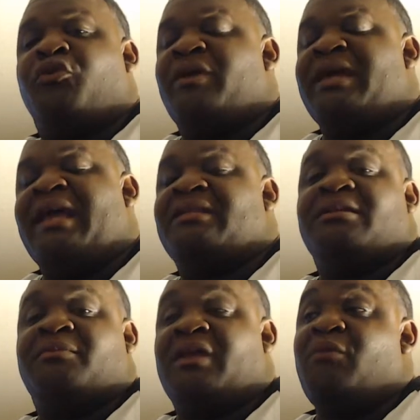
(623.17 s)
create
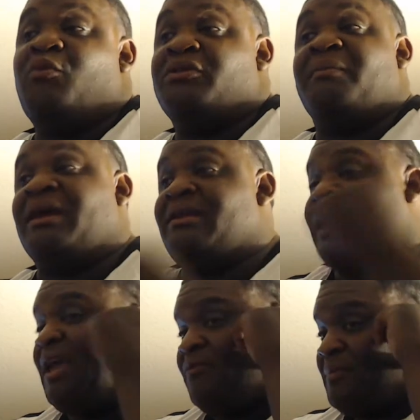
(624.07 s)
something. I would want to make a
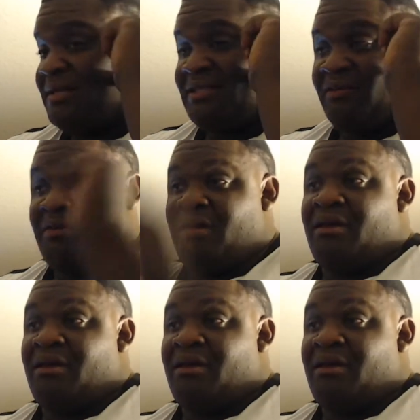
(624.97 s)
name for myself.